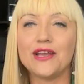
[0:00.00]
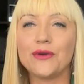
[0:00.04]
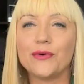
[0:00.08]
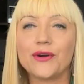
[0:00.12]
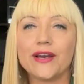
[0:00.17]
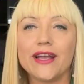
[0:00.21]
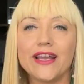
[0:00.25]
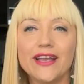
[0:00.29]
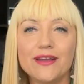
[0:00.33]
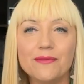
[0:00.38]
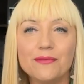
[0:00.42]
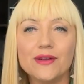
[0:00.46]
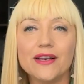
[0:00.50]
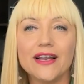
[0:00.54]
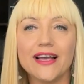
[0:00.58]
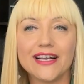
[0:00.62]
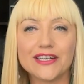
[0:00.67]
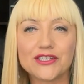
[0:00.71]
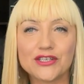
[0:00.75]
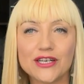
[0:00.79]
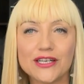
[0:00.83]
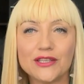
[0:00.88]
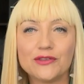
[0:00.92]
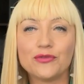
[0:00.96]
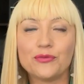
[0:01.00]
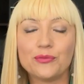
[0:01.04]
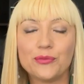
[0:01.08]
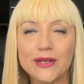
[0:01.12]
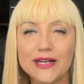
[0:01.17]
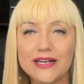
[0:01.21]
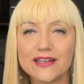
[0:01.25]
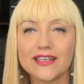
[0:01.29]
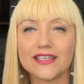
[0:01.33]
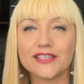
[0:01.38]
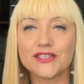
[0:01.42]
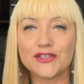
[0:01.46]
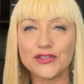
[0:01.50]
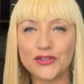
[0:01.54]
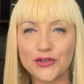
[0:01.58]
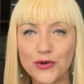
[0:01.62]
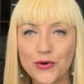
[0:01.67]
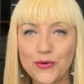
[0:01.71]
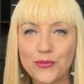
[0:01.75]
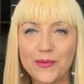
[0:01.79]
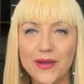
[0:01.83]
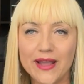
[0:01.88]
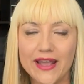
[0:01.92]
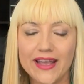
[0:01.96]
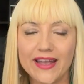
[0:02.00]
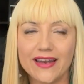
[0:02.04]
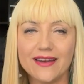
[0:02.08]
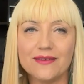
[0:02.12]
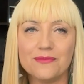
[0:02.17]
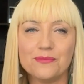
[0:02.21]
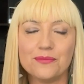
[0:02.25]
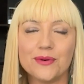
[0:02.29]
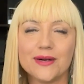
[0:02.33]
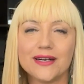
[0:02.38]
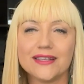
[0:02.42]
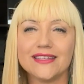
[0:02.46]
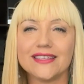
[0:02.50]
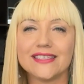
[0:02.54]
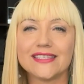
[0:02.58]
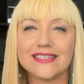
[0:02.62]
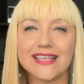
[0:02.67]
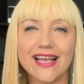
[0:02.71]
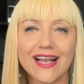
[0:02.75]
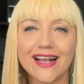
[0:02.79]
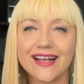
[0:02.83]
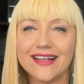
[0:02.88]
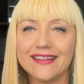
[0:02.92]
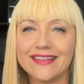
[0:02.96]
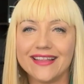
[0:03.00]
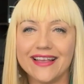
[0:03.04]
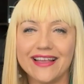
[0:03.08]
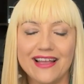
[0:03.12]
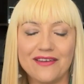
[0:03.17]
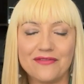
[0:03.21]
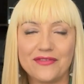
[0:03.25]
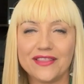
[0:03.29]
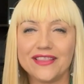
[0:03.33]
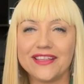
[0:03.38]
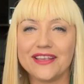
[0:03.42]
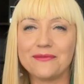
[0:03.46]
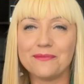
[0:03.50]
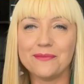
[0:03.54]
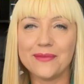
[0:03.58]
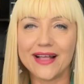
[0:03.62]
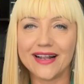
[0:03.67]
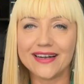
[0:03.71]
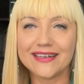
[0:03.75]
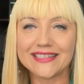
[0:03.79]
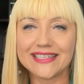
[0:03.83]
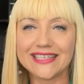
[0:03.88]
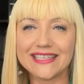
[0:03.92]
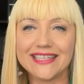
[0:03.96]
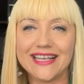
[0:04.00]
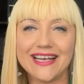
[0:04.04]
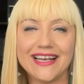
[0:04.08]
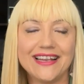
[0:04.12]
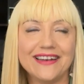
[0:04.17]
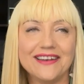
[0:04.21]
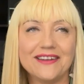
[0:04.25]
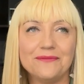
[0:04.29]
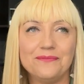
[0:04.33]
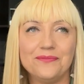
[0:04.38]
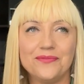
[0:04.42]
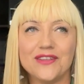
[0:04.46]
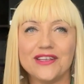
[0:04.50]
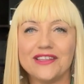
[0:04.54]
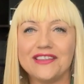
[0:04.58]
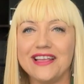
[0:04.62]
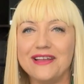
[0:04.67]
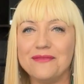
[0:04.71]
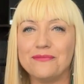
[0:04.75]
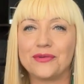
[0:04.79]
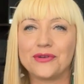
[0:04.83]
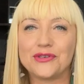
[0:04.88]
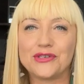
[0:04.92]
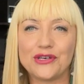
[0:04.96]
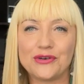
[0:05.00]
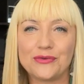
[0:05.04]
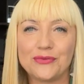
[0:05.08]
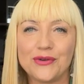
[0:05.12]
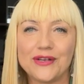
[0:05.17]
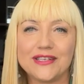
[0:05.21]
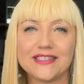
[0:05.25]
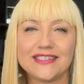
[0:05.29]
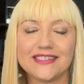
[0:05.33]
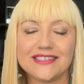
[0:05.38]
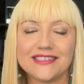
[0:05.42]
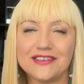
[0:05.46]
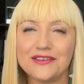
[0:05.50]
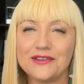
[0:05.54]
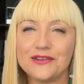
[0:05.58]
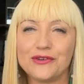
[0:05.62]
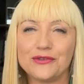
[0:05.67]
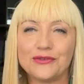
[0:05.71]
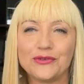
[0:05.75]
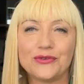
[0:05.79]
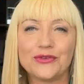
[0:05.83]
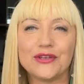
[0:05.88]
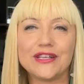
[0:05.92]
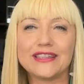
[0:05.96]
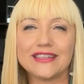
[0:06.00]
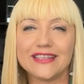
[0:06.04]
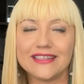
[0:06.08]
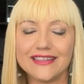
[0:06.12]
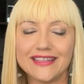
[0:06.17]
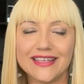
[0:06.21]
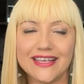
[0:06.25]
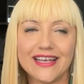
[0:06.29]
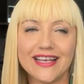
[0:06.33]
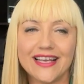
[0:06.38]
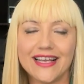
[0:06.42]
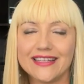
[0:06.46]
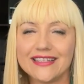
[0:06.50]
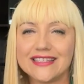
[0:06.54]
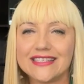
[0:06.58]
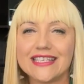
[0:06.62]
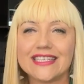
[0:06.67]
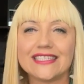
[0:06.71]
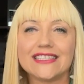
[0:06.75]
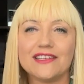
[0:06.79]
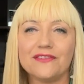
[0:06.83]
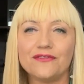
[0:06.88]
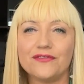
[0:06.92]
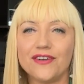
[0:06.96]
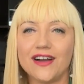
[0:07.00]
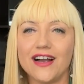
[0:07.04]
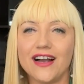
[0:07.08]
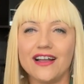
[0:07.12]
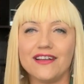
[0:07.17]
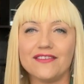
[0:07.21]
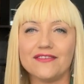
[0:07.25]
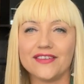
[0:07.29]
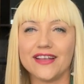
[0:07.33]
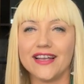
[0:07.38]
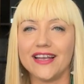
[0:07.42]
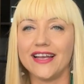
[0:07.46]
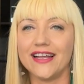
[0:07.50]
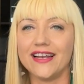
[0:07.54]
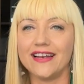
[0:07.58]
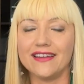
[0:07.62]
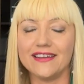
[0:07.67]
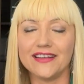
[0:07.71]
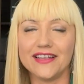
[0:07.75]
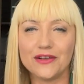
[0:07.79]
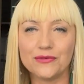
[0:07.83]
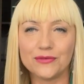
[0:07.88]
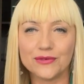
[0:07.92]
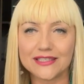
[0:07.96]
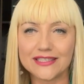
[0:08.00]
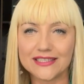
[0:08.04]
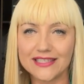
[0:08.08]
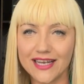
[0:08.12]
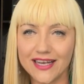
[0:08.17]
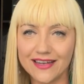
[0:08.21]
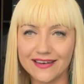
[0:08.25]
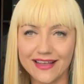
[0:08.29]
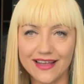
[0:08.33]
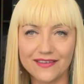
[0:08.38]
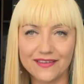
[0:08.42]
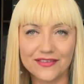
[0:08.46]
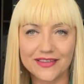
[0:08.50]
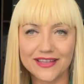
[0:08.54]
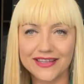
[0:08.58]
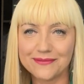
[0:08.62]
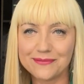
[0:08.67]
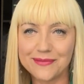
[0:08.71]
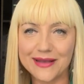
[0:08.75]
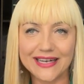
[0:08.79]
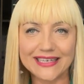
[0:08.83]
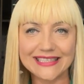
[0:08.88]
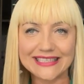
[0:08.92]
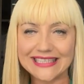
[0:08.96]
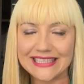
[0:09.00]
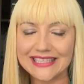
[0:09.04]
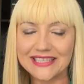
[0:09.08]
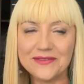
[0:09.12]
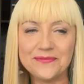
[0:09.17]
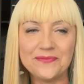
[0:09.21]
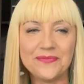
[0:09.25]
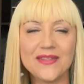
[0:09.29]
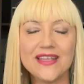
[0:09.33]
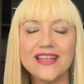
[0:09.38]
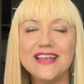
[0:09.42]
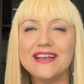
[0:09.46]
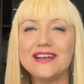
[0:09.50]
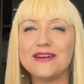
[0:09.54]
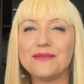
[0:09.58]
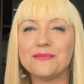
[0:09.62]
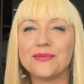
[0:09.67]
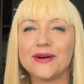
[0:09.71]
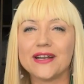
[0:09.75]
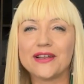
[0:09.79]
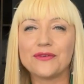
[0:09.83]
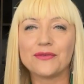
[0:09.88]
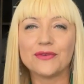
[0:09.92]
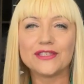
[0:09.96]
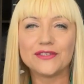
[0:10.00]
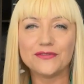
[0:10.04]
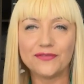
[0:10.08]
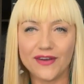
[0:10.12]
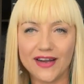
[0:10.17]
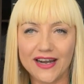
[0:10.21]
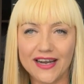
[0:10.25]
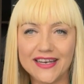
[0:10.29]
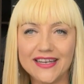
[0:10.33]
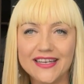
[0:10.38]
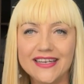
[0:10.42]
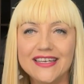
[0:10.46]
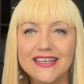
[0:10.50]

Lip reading: were able actually to build a snowman, but the second day everything melted and the temperature was, during the day at 65 and it was done, everything melted. But it was fun.